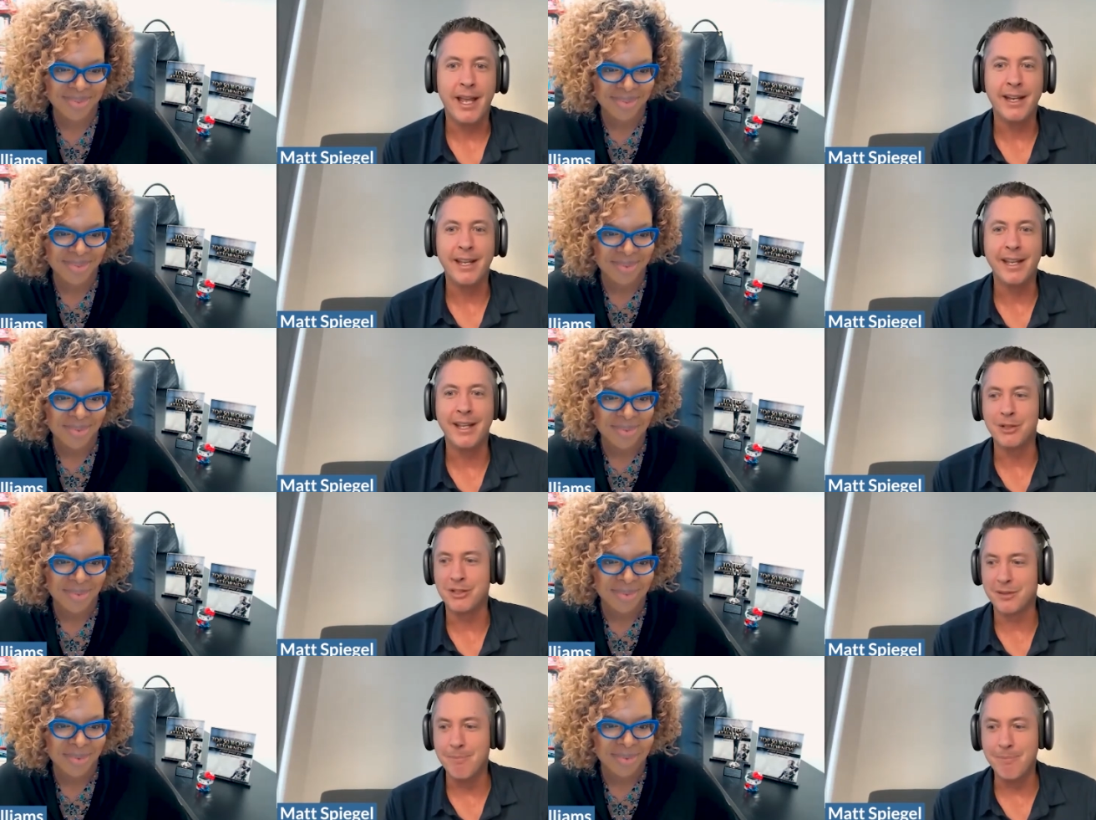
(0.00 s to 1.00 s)
Speaker 1: And it
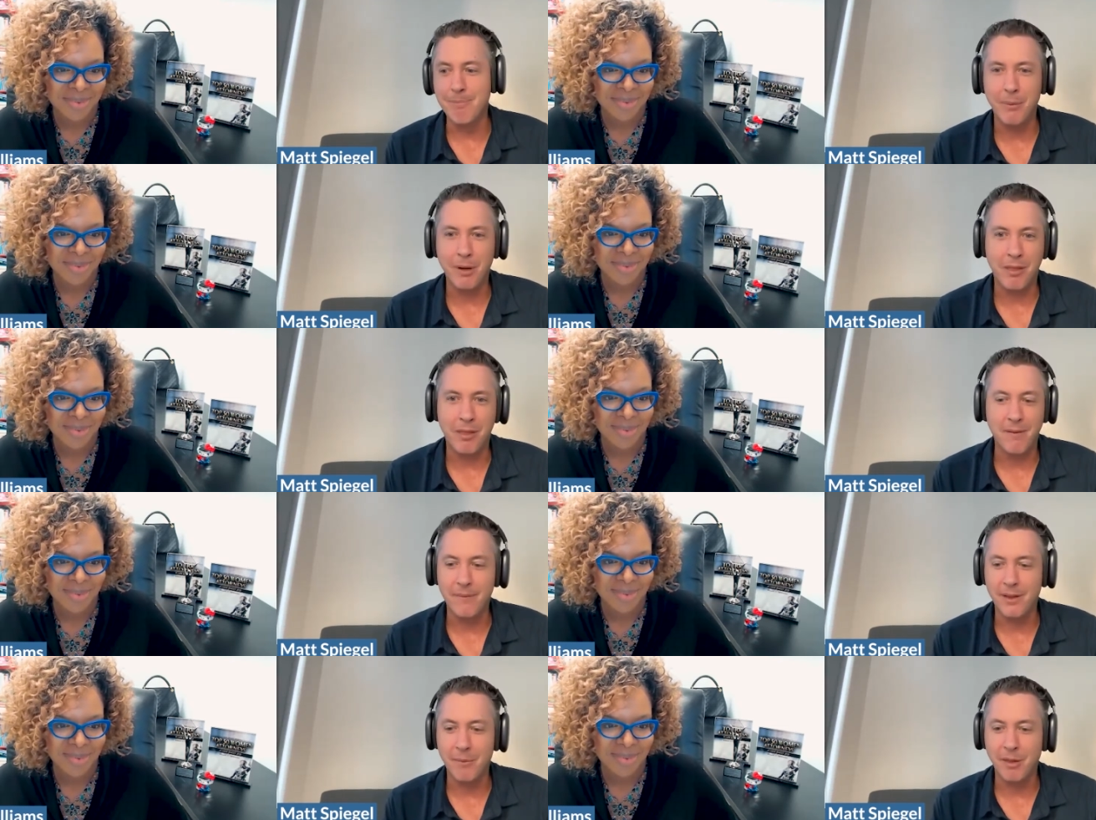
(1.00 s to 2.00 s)
was met with
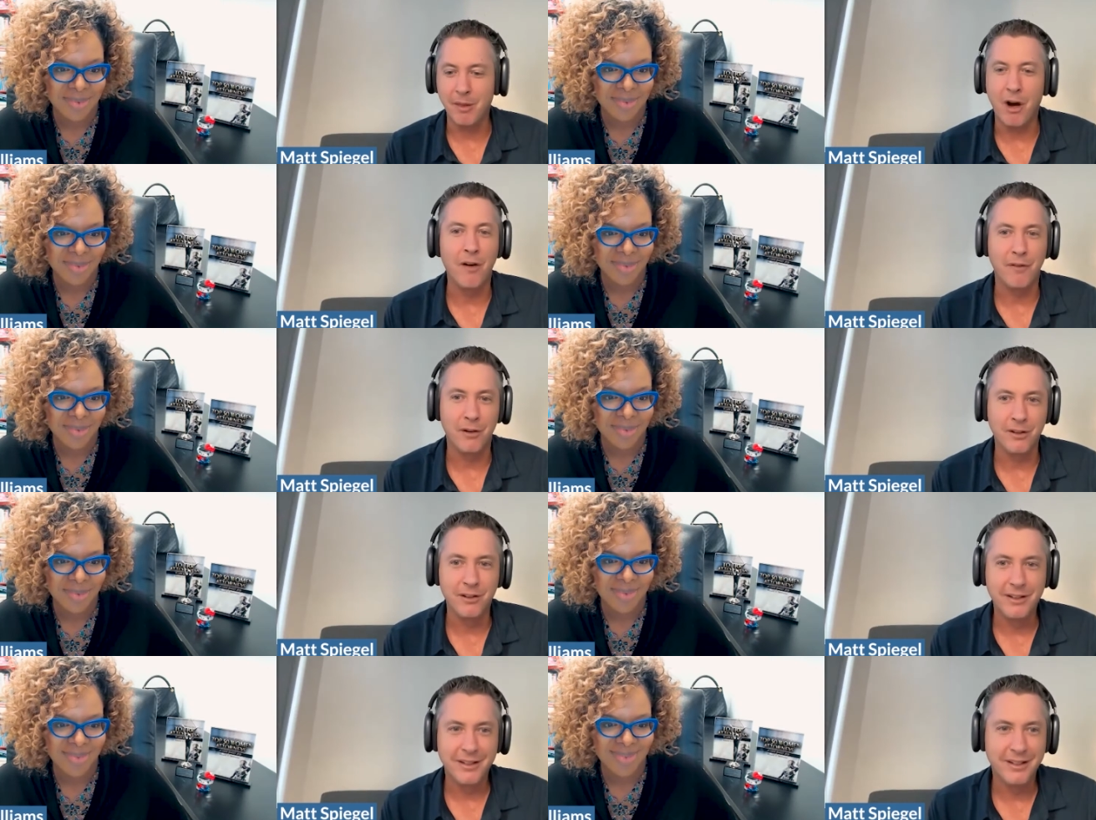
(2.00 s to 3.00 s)
with
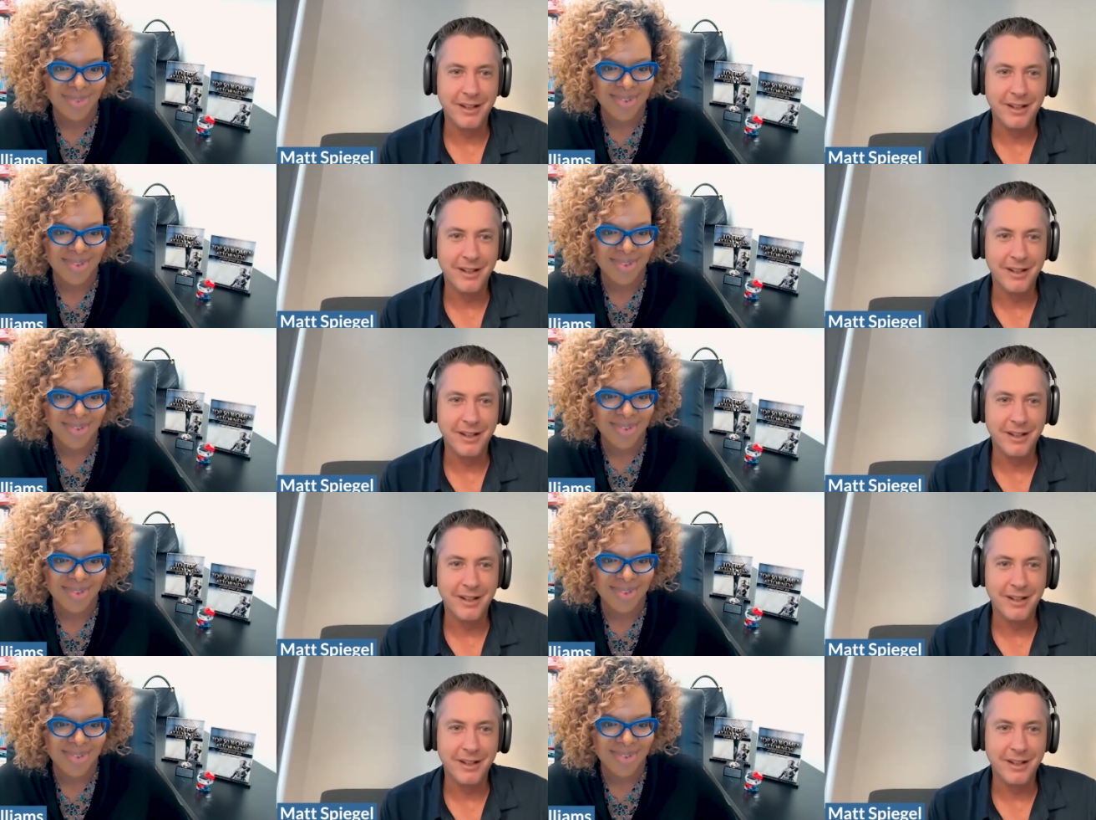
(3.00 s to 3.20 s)
awful